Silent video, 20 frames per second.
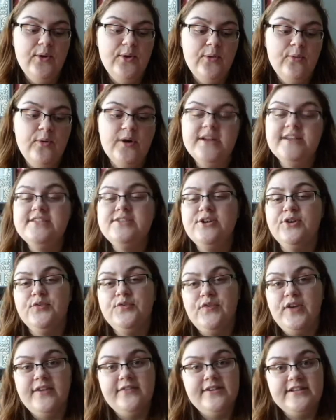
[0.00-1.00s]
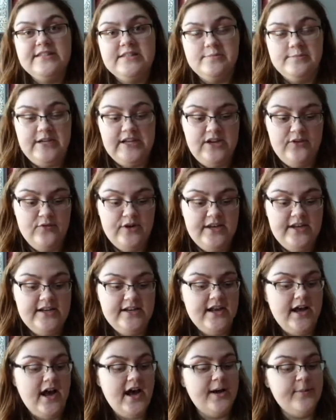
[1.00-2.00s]
What is your favorite smutty
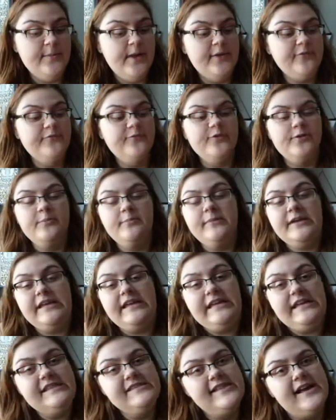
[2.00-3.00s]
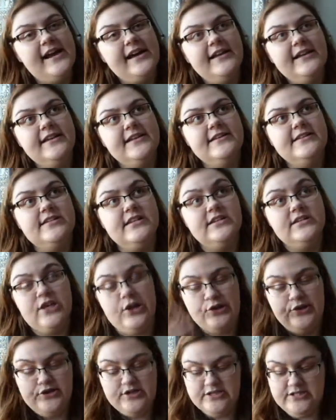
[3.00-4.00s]
read? And for me, that is
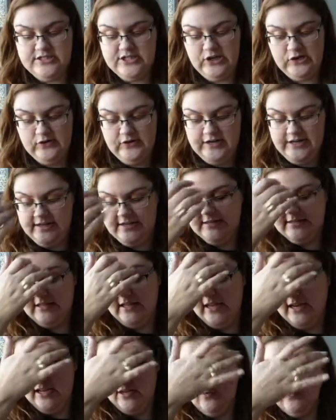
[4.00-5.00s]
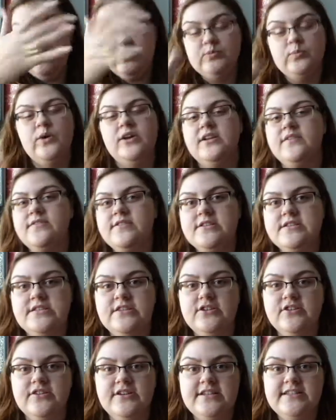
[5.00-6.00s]
another series, and it was one of the
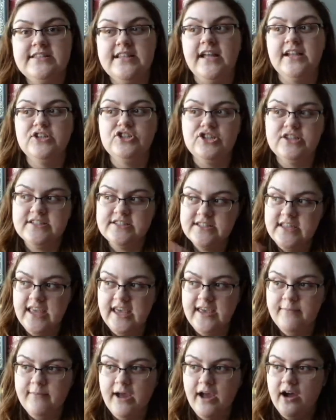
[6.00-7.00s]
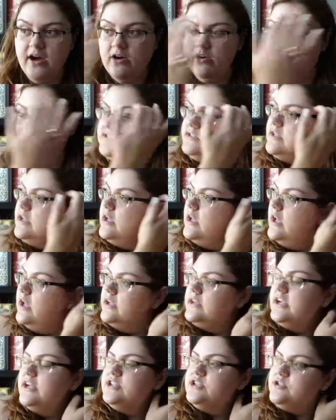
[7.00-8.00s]
series that just came out
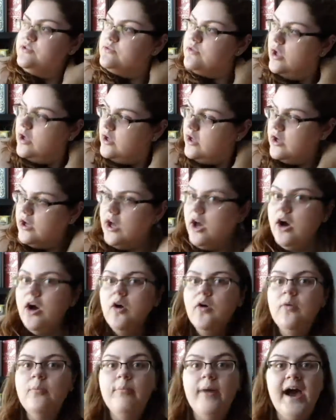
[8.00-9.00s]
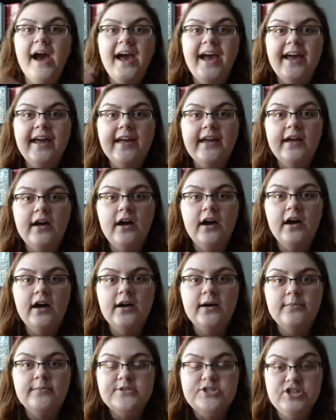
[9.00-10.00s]
not too long ago
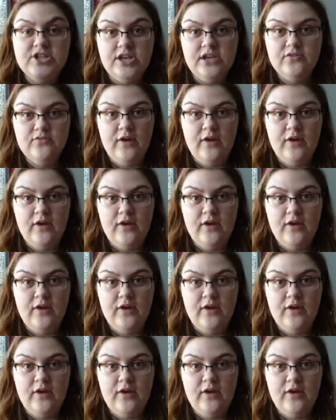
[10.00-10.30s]
by Jane